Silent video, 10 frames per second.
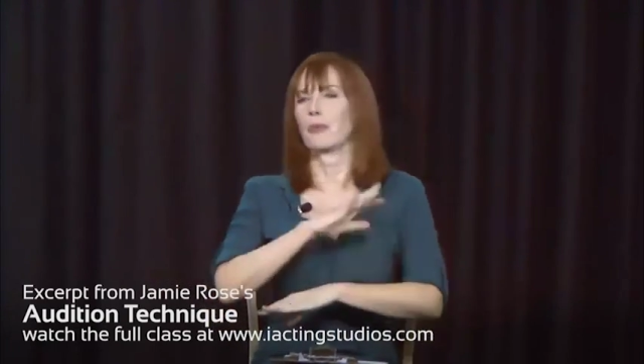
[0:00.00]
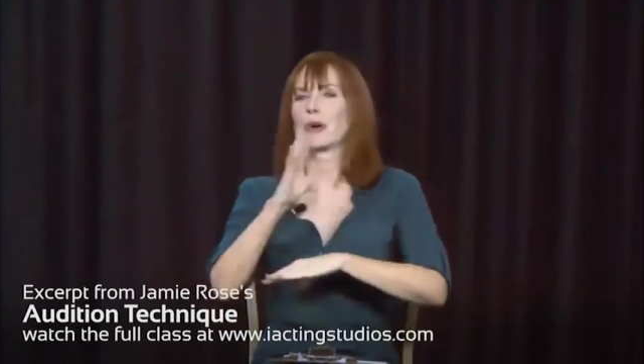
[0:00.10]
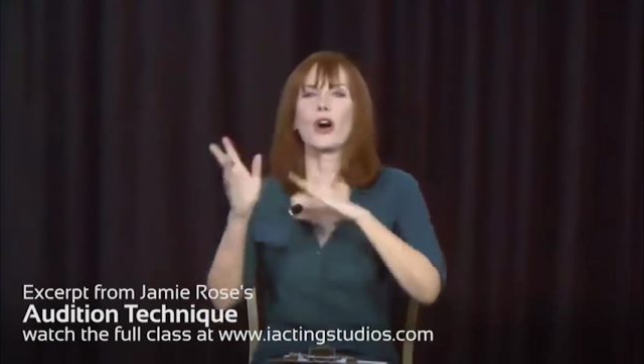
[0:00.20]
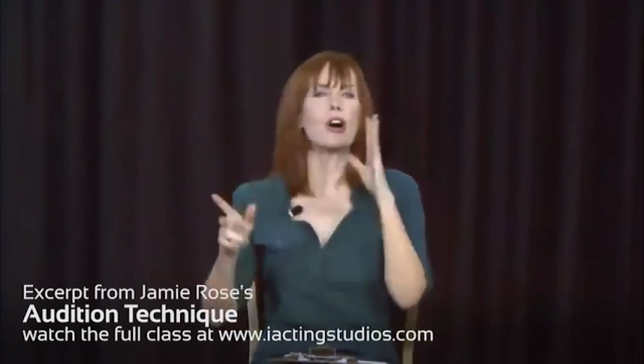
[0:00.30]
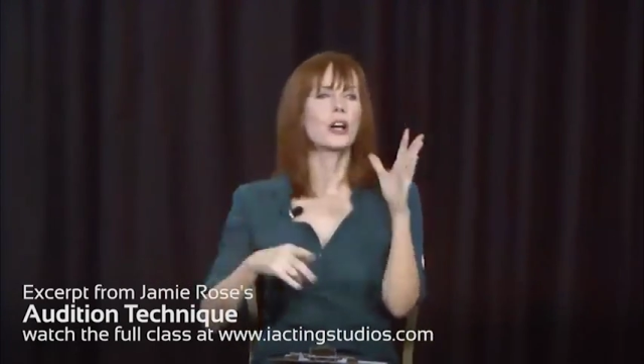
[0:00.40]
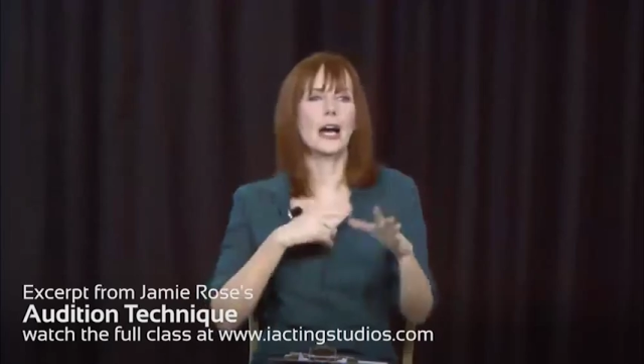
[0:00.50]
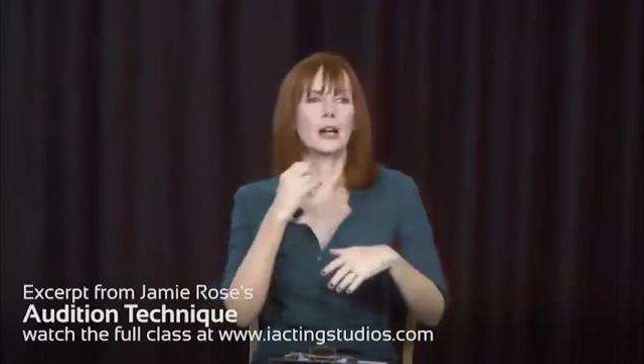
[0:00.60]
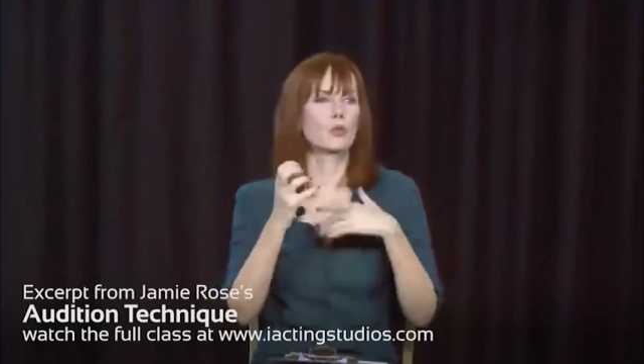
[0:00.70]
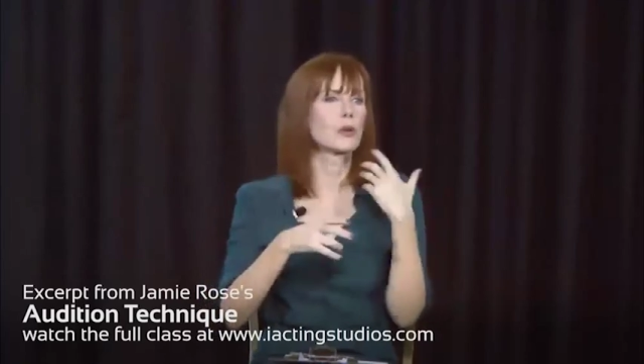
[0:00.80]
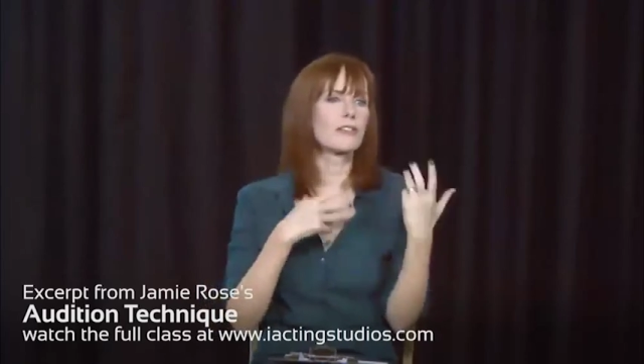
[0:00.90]
we're all
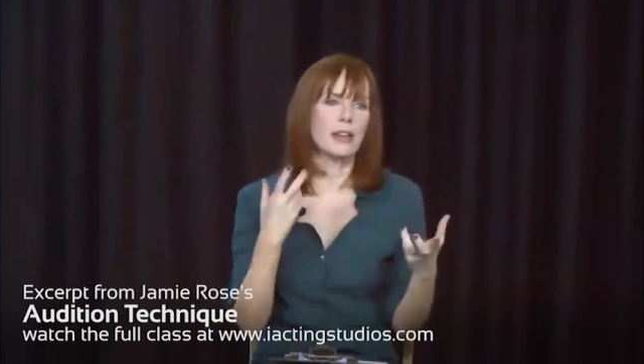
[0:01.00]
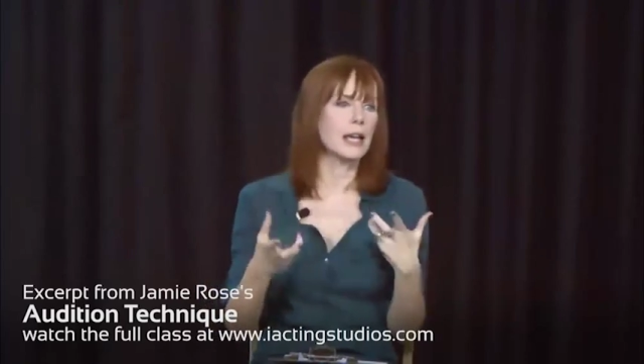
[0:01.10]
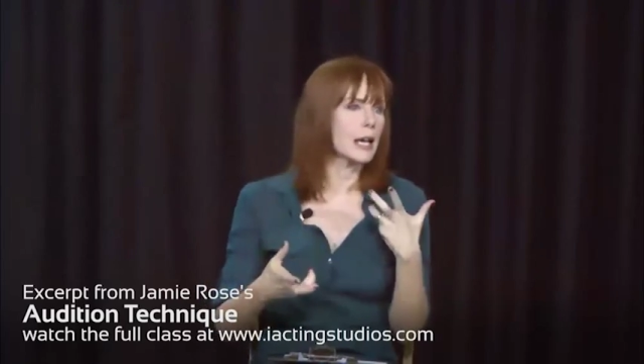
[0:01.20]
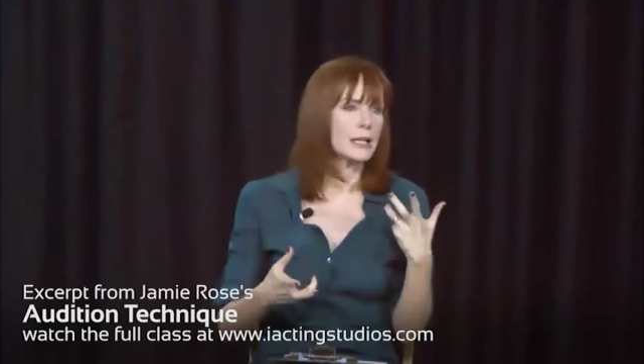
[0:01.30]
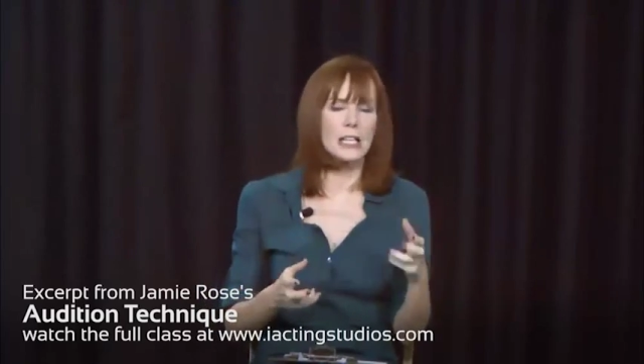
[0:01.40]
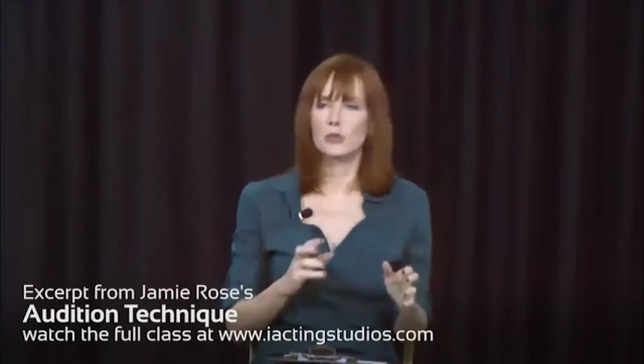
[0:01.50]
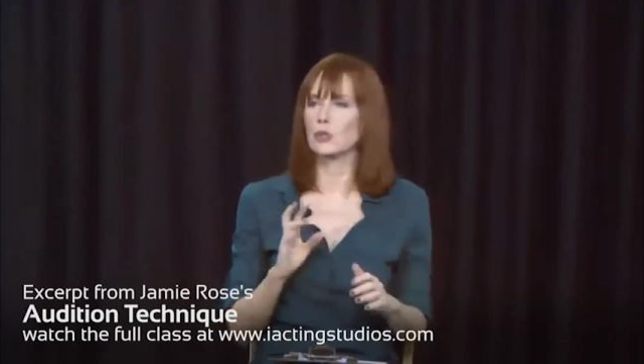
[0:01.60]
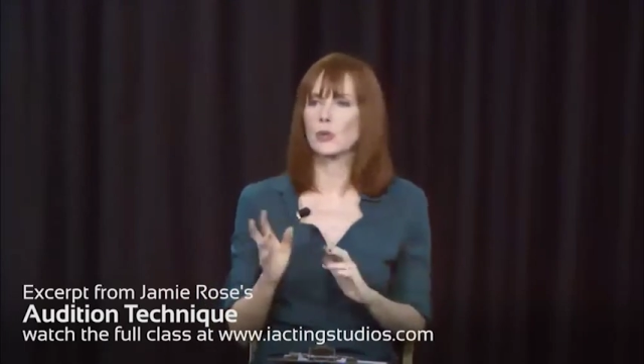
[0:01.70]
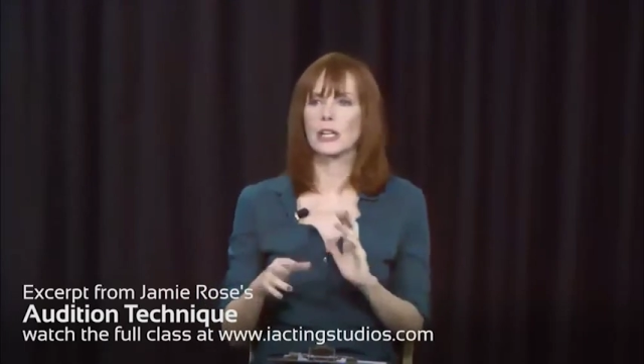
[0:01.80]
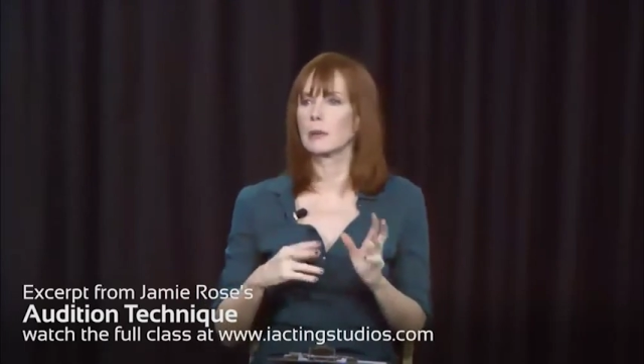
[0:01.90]
kind of riffing, unless
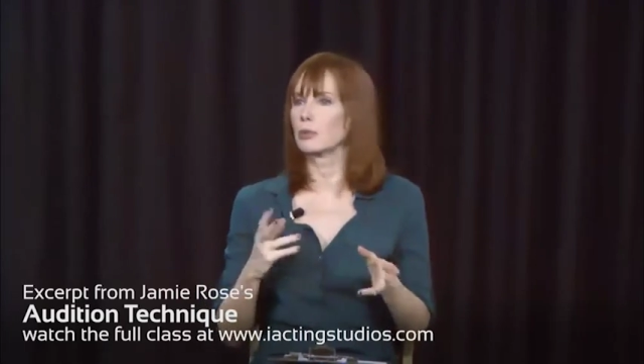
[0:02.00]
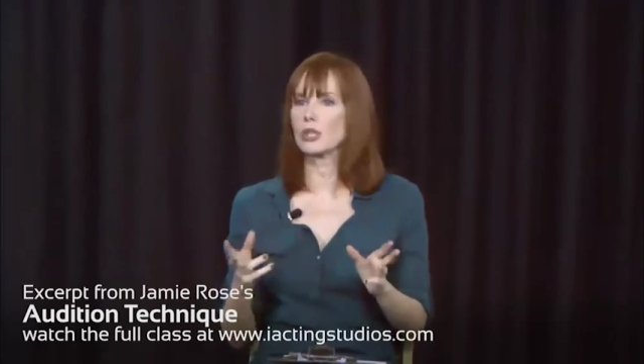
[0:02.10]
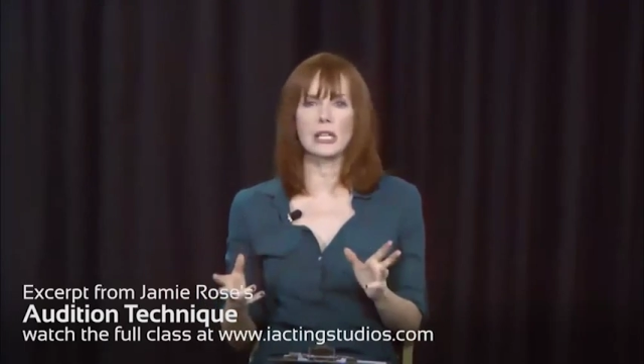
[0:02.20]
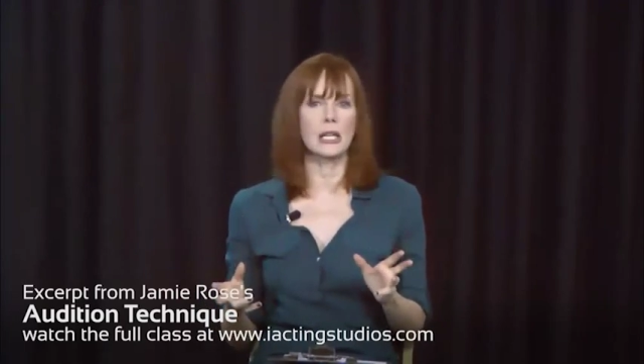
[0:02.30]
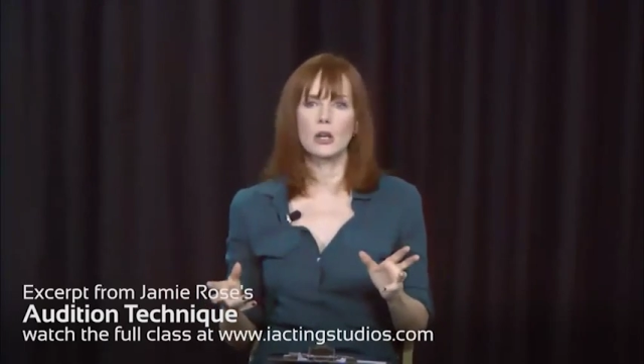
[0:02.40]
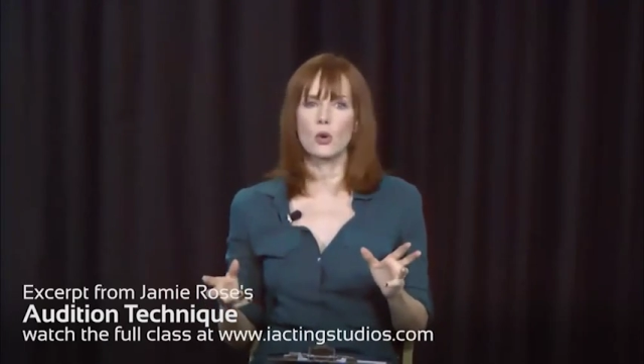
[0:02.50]
we're doing kabuki